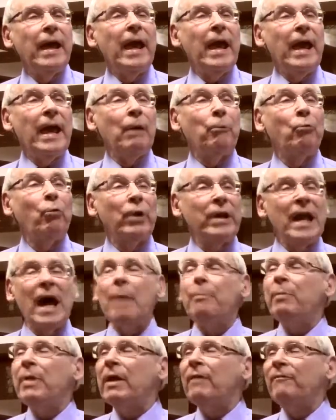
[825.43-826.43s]
and would
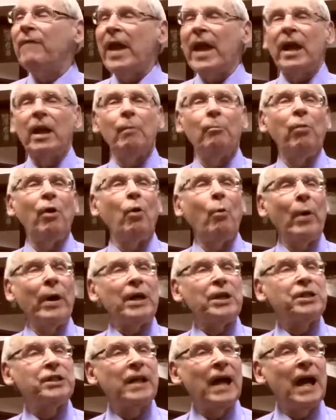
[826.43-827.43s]
not be available when
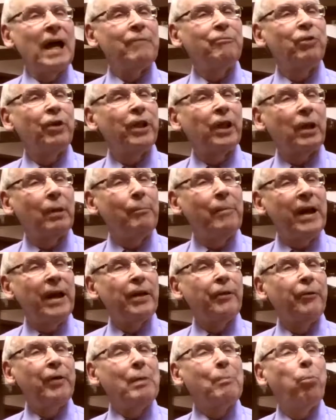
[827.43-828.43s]
it's time for the
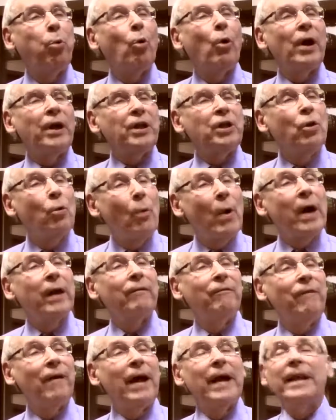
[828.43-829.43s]
committee report, and you want
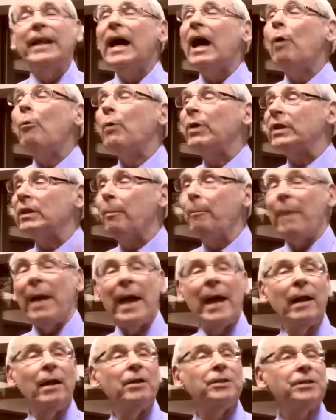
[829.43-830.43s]
to find out what the
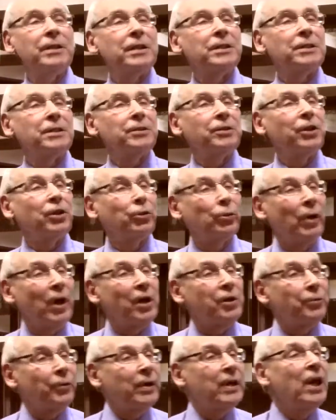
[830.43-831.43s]
balance is in the
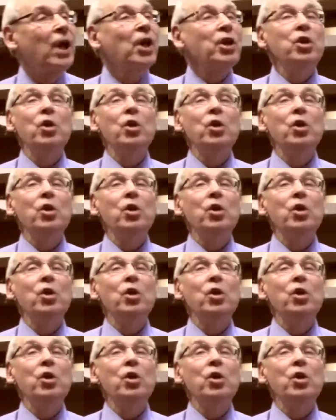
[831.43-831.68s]
treasury.